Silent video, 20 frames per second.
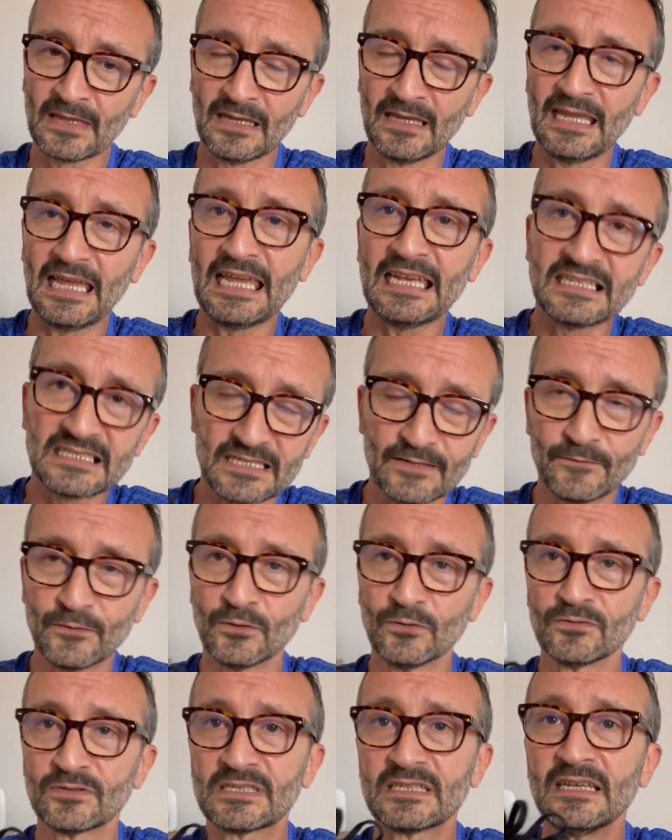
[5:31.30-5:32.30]

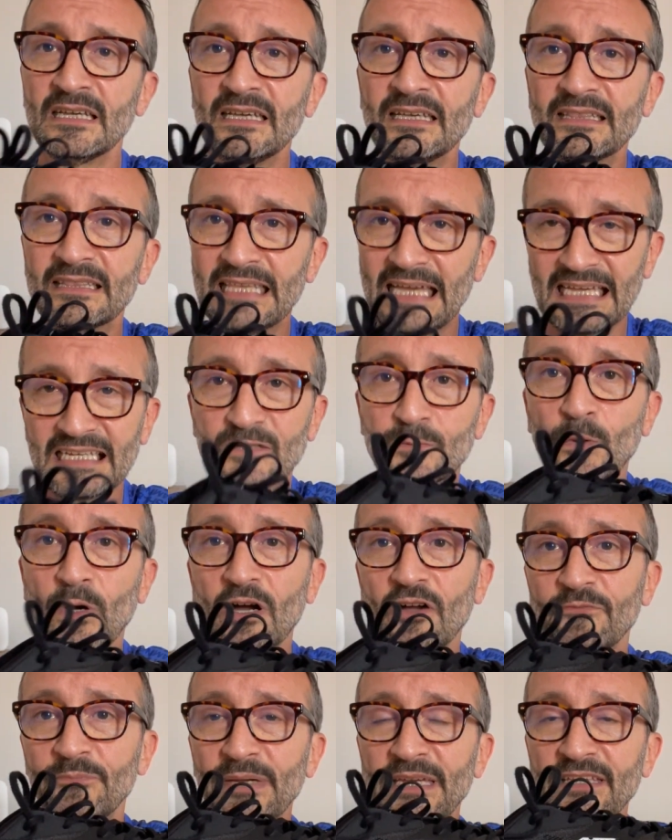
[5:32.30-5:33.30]
intervals. That's what
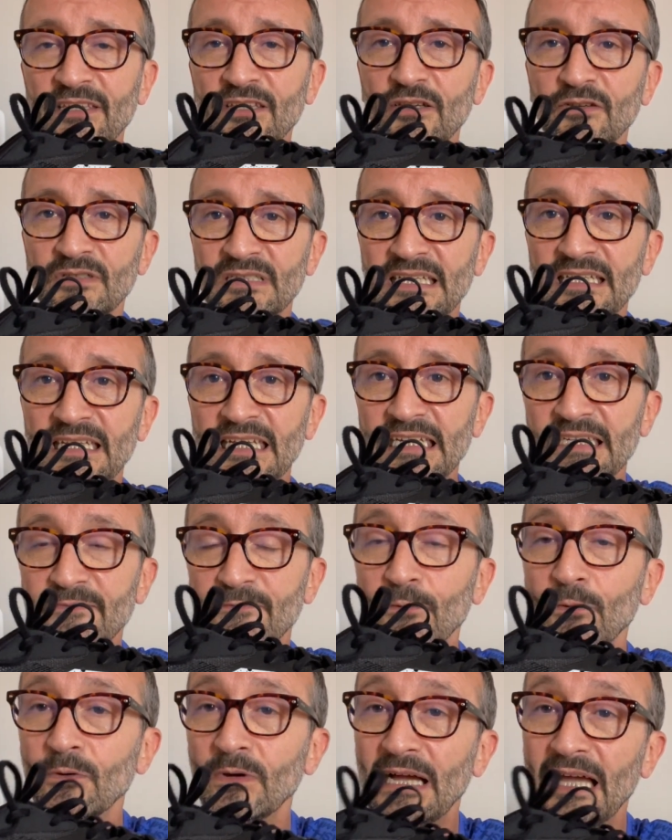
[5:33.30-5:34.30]
I've been using these
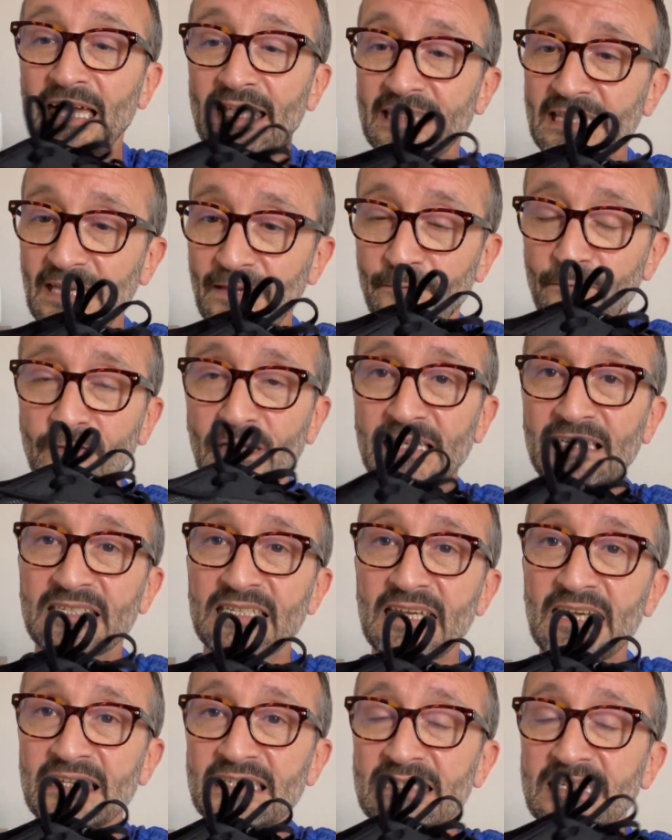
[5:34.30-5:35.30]
for, and they're
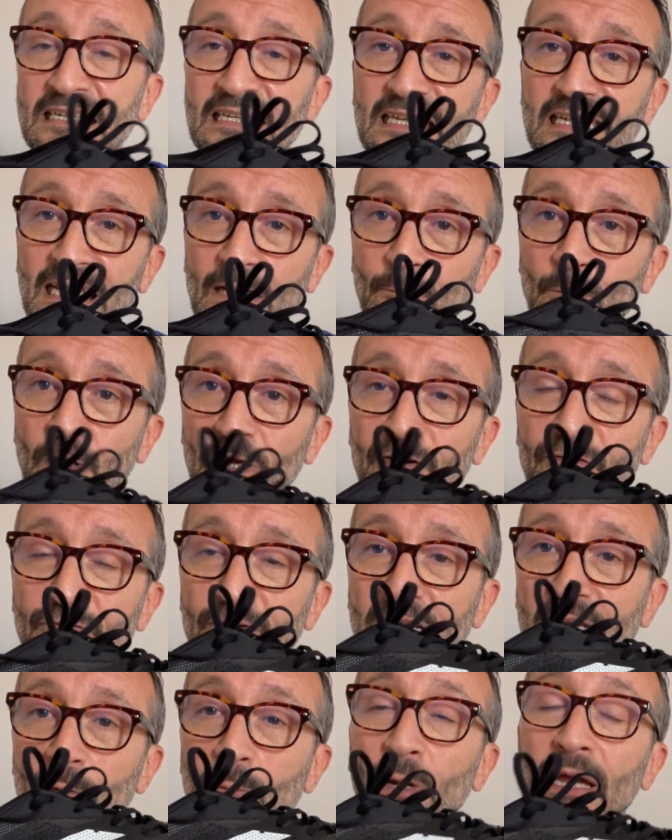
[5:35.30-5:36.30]
fantastic and they work
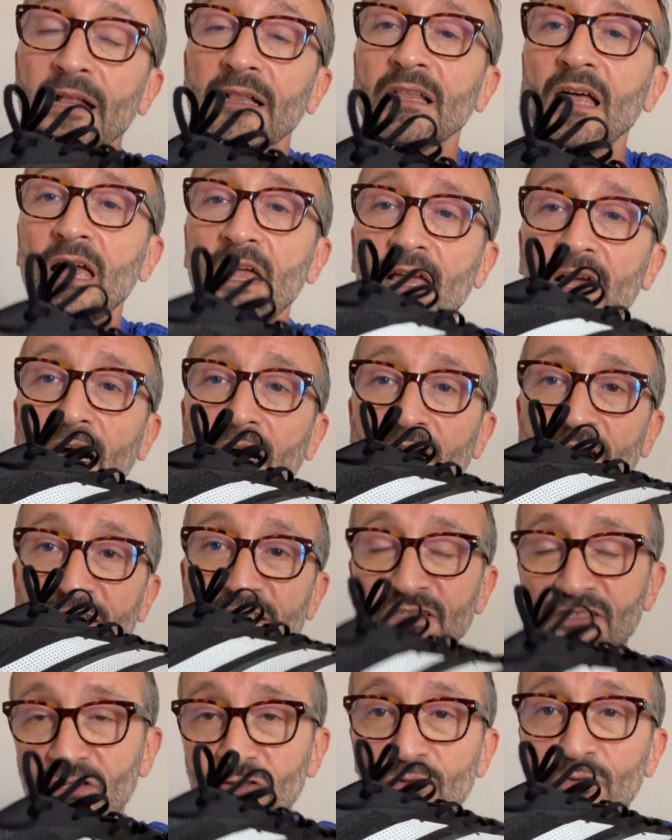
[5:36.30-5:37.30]
really well. I
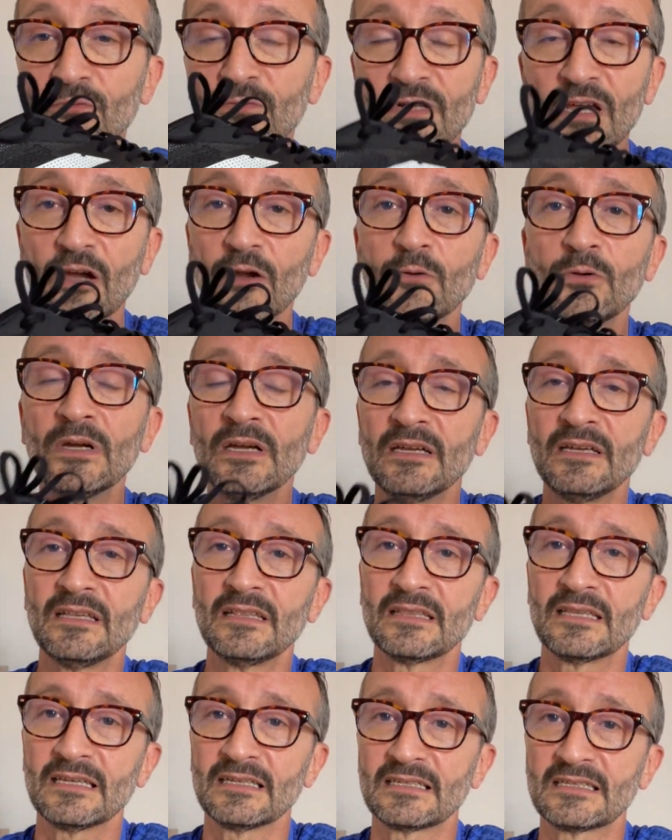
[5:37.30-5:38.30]
do know
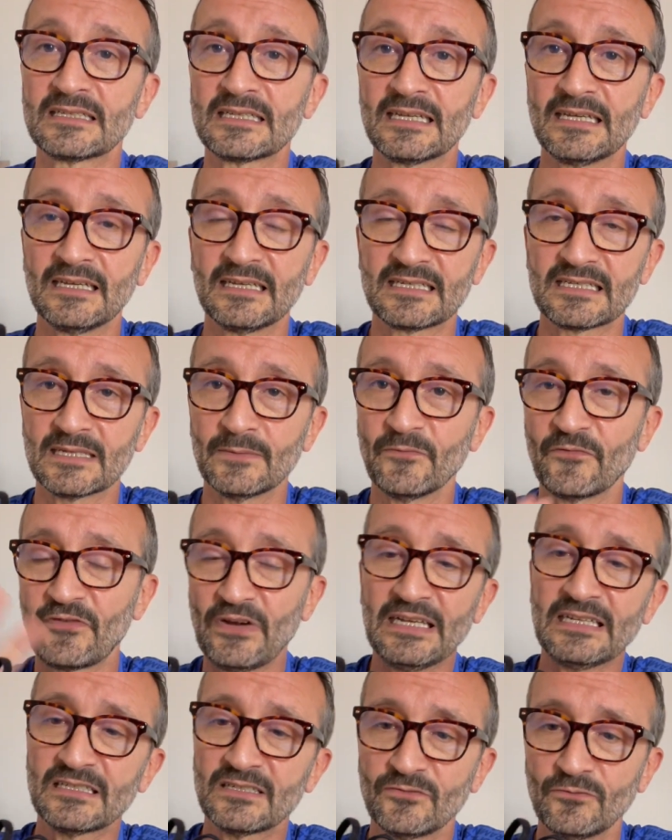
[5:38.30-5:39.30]
that some
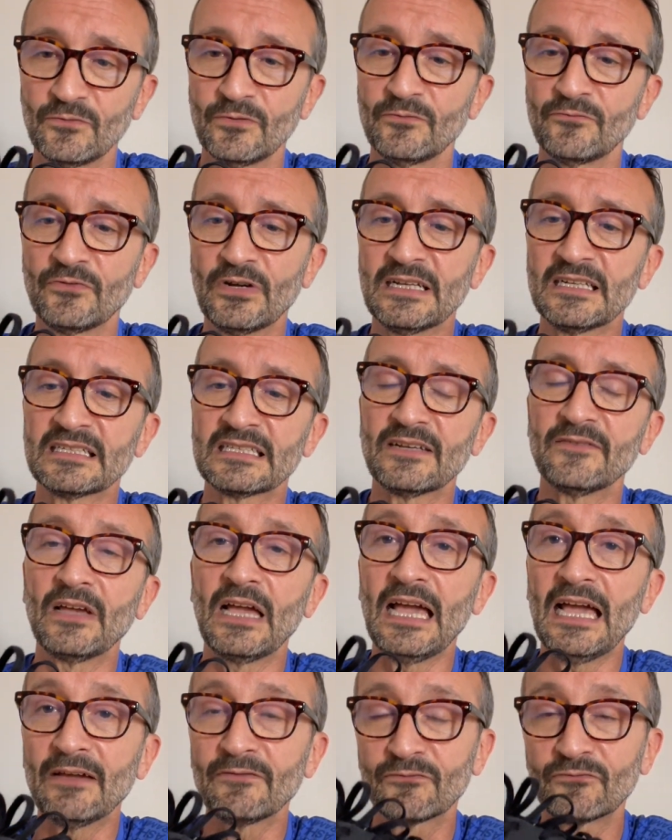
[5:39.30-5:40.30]
friends who runners
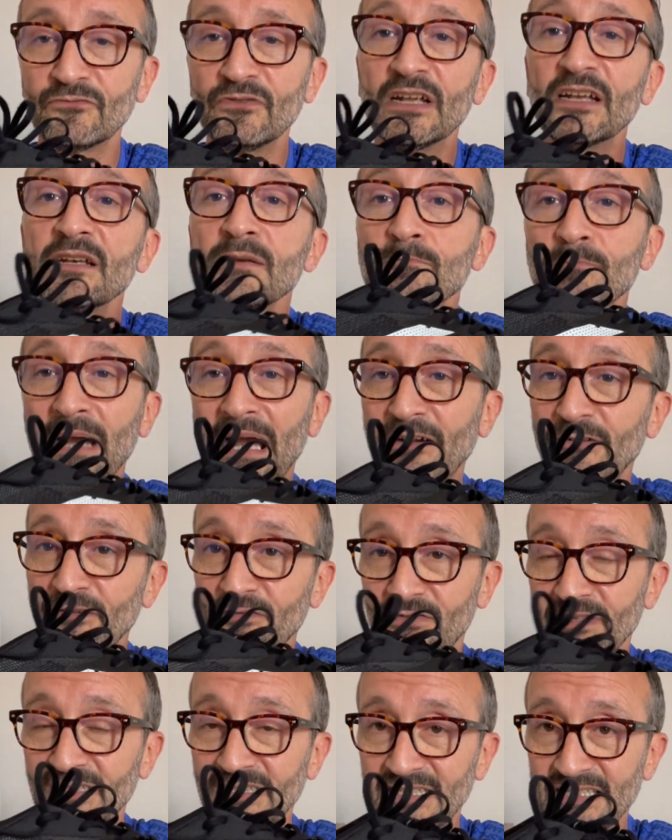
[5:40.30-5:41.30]
have run
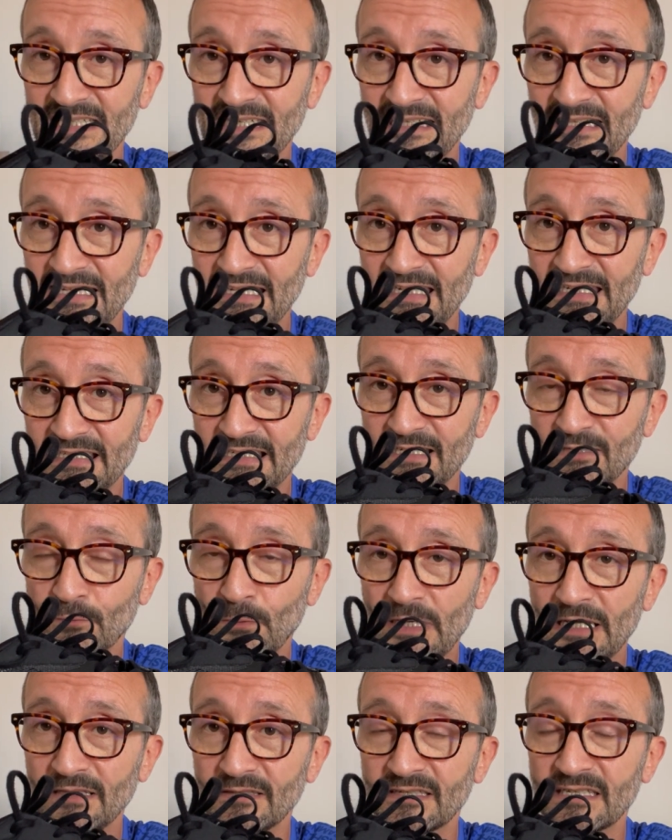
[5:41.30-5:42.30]
marathons in these as
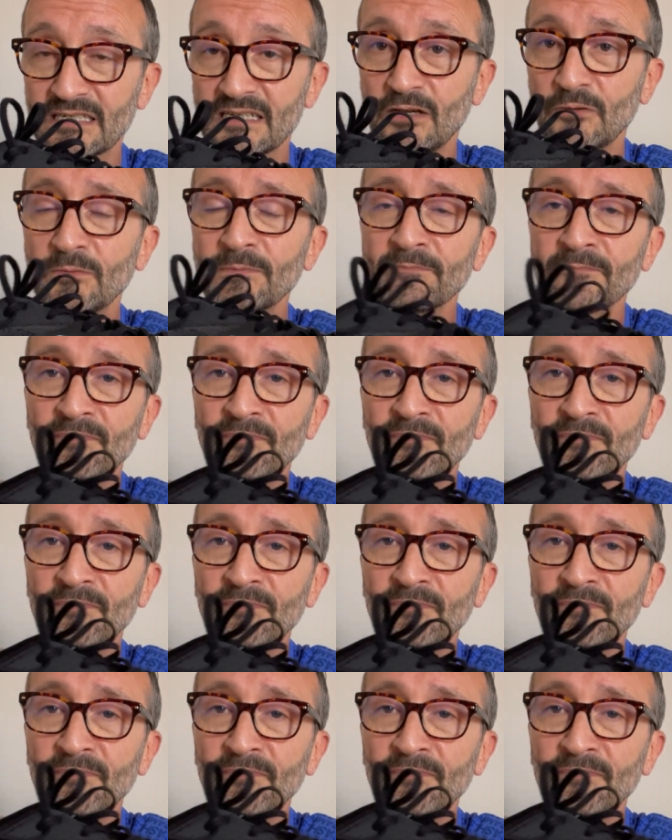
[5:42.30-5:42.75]
well, so